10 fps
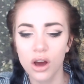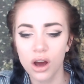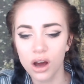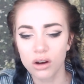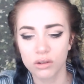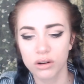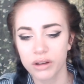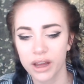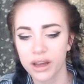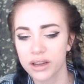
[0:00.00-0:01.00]
"Oh,
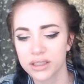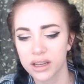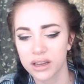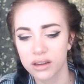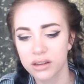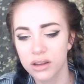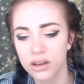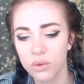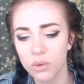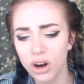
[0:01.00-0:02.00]
okay," I said.
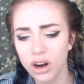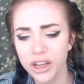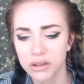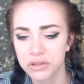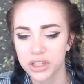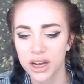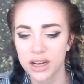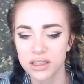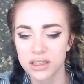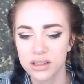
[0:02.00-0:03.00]
"Where are you?" she
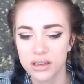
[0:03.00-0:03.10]
asked.